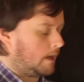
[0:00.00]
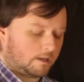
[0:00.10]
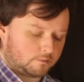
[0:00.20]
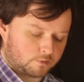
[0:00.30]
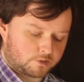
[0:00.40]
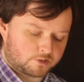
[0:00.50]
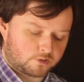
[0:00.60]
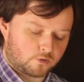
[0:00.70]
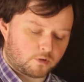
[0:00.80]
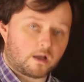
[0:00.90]
And we'll just
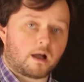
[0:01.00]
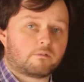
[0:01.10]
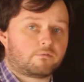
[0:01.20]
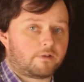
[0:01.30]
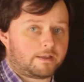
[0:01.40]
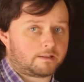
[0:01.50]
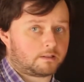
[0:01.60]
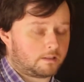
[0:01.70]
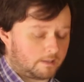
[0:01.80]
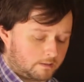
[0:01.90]
do a
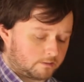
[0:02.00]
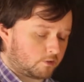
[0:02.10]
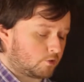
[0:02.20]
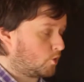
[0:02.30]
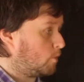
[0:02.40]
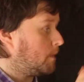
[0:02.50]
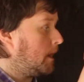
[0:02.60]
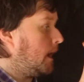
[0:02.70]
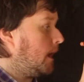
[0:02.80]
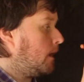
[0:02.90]
final little touch up
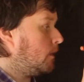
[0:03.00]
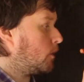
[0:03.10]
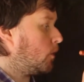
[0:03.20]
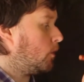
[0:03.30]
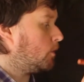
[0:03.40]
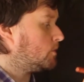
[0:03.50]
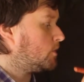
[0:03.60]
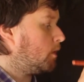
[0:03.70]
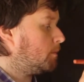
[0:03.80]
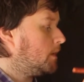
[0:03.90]
in the corners
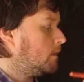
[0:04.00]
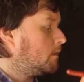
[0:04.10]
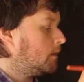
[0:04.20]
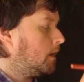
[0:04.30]
up here.